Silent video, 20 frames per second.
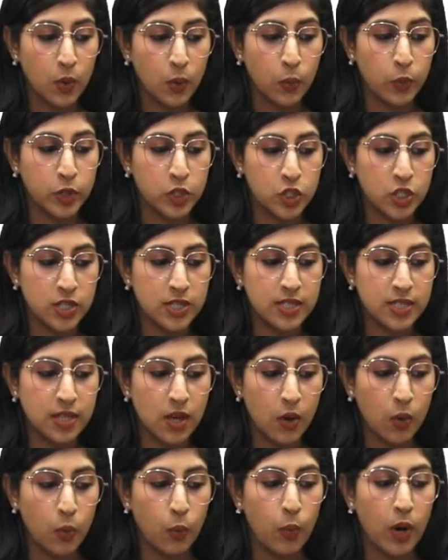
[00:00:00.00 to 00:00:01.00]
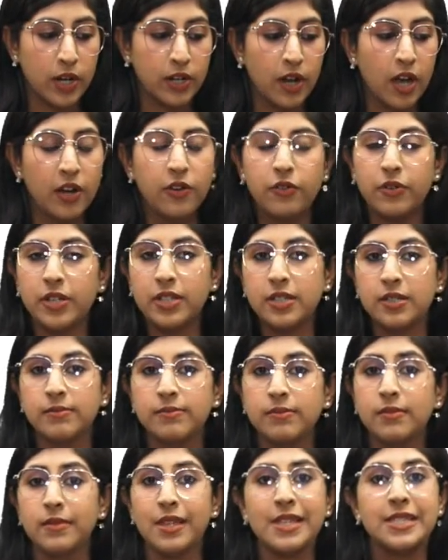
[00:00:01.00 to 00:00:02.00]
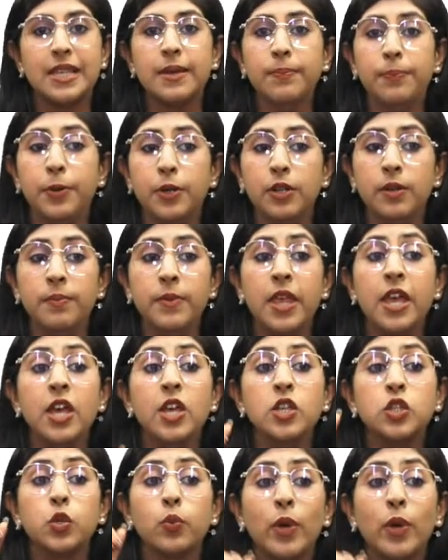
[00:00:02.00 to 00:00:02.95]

which is 100. Simple. So